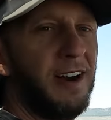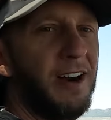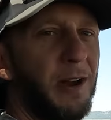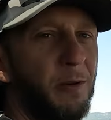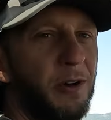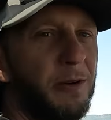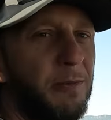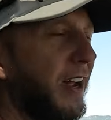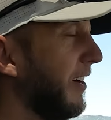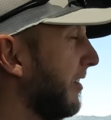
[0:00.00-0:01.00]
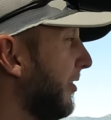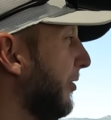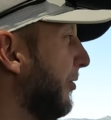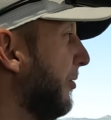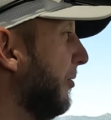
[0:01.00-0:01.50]
Hi, welcome back
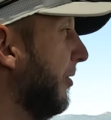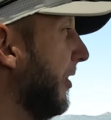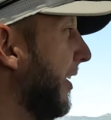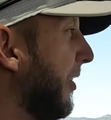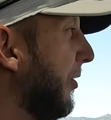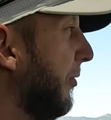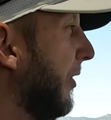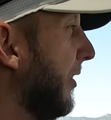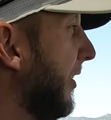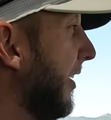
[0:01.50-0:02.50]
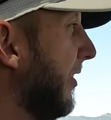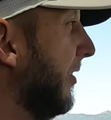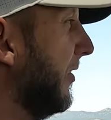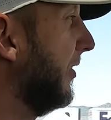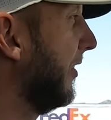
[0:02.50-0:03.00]
to
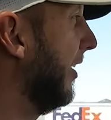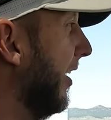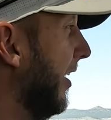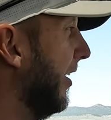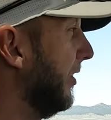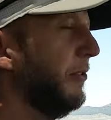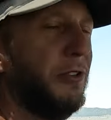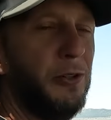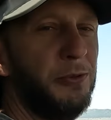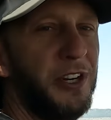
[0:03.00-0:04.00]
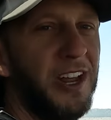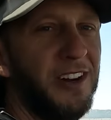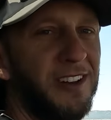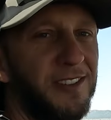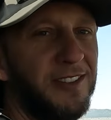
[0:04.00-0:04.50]
NielTheRealDeal's YouTube channel.